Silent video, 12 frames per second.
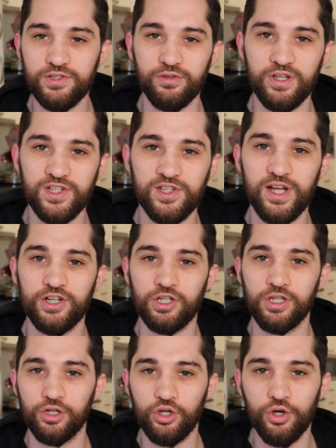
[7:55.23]
So this is
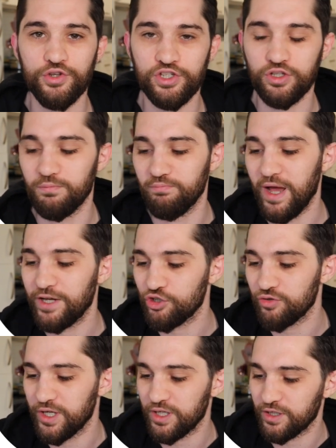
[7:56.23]
actually a custom
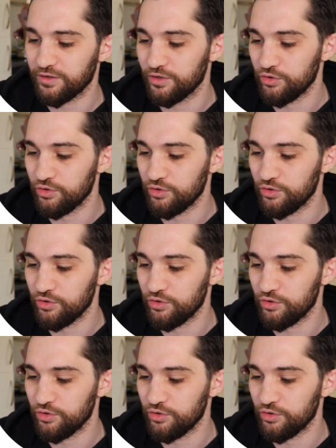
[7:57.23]
metric